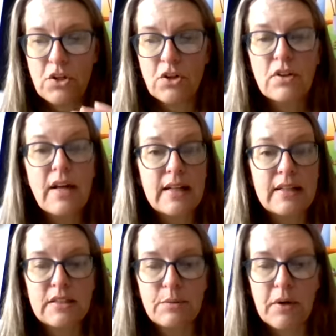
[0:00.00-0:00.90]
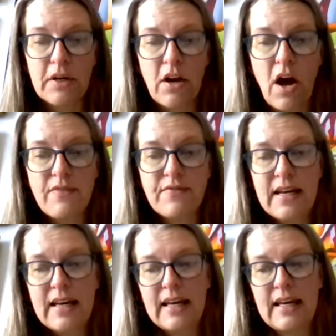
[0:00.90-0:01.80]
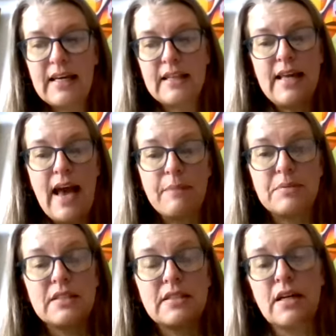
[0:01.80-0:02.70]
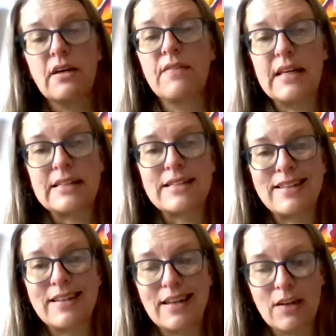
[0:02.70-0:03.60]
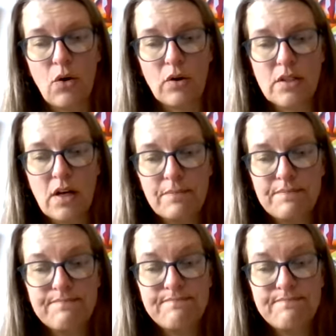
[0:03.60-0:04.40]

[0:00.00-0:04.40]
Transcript: you're likely to burn it off in the absence of insulin and cortisol.